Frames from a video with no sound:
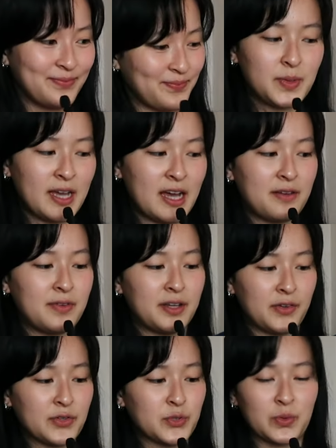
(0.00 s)
Next we have
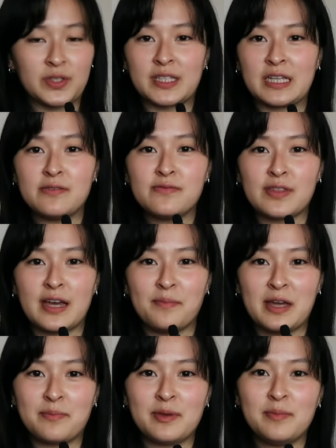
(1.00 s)
another short sleeve that
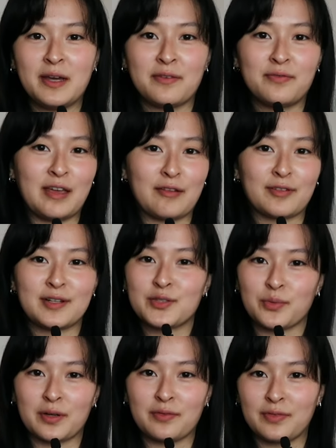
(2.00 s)
might be my favorite
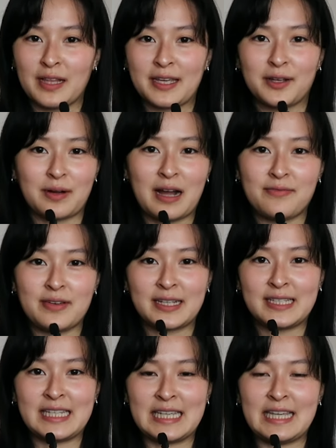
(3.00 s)
sort of like
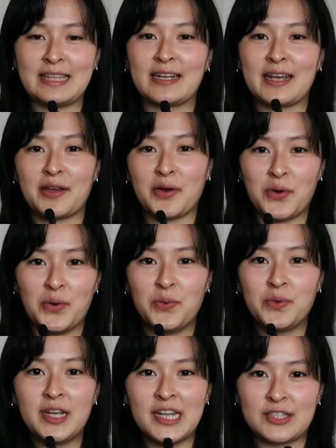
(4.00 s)
graphic tee that I
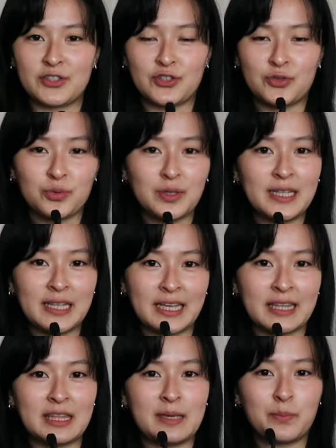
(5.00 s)
own. It's truly
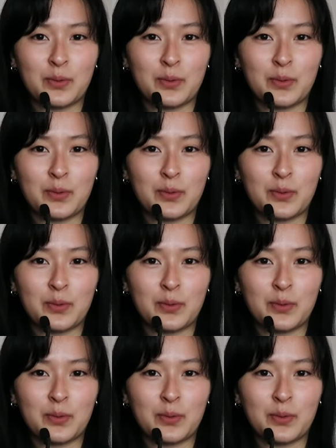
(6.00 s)
like the